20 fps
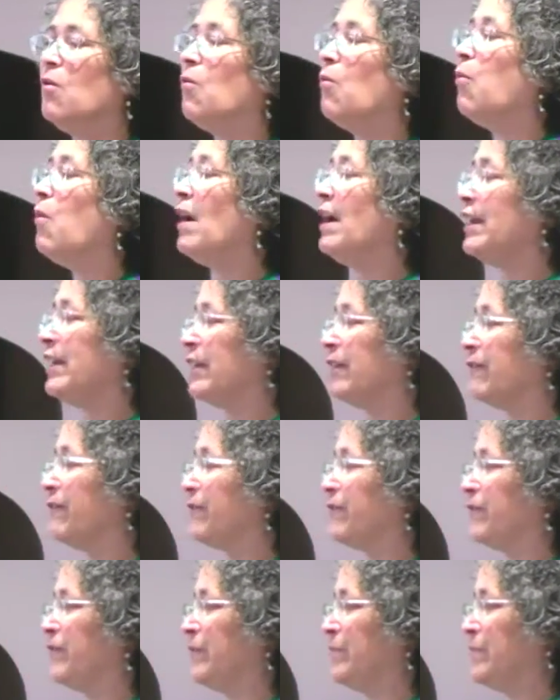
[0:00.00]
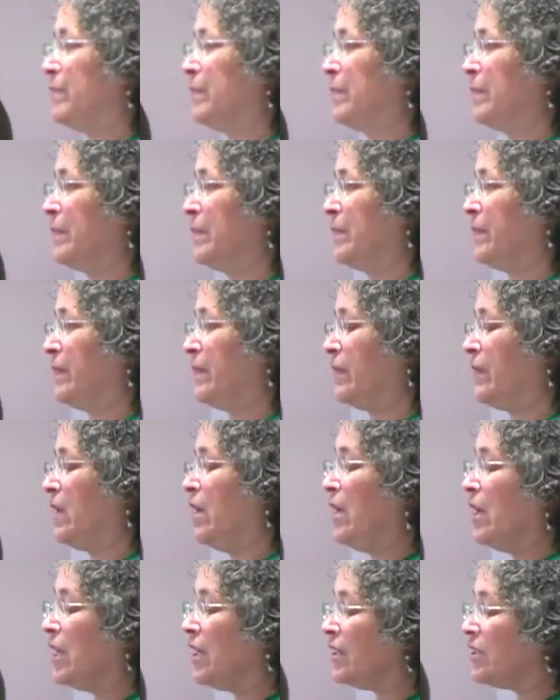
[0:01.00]
What if,
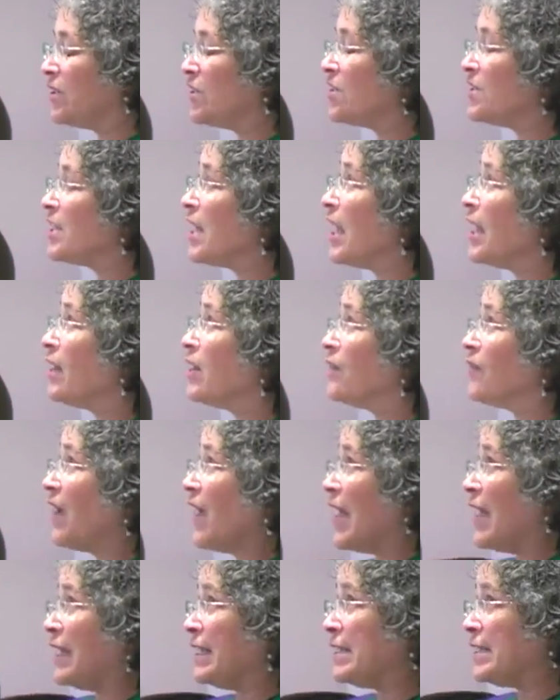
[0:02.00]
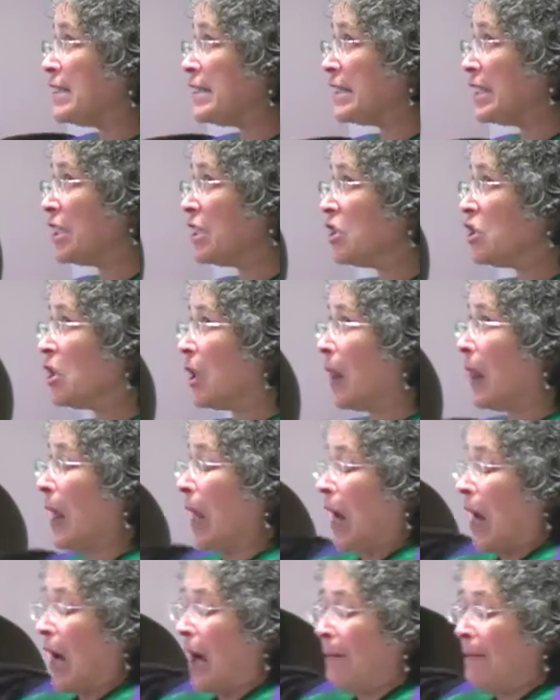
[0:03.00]
instead of a single,
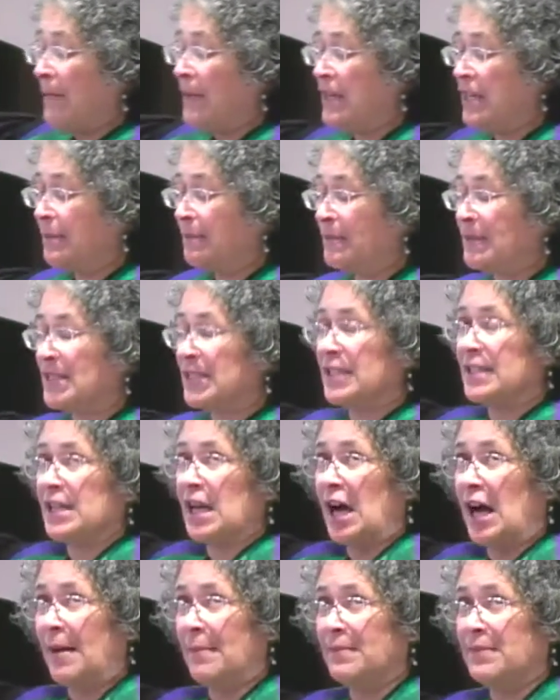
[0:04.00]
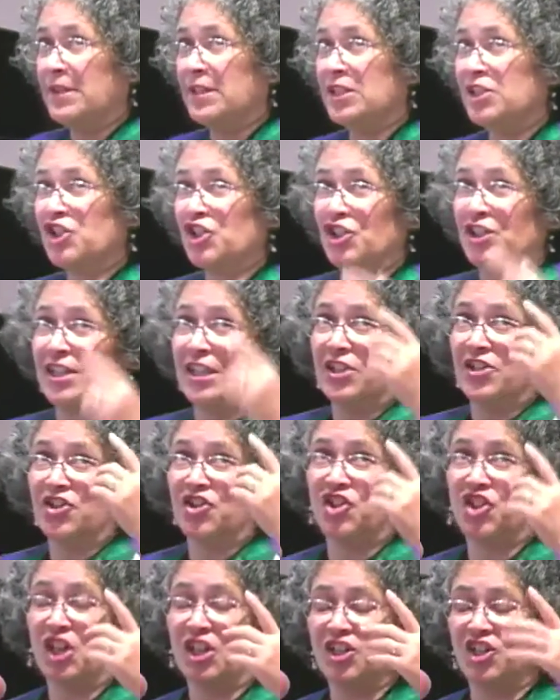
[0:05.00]
omnipotent, omniscient,
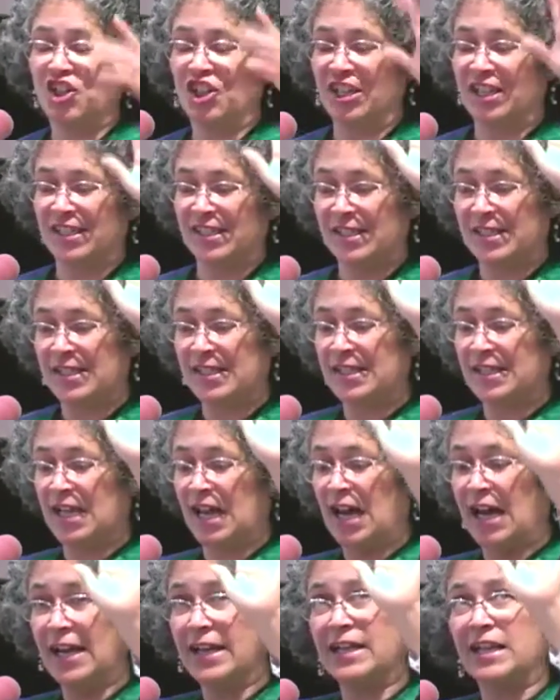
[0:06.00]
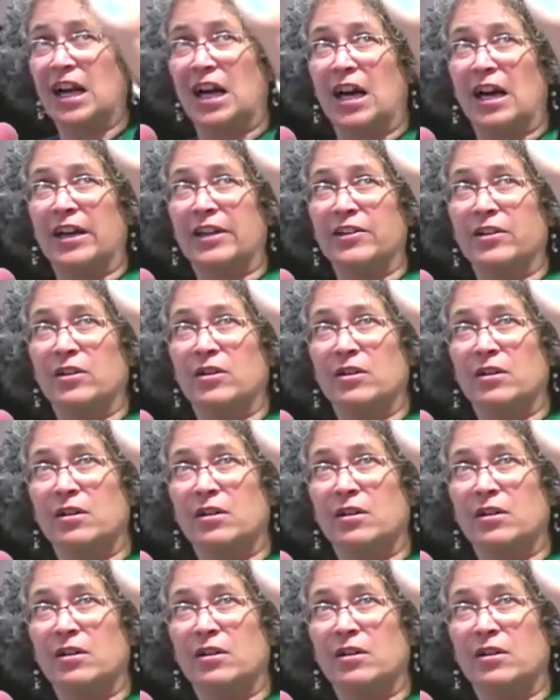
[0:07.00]
judging sky God,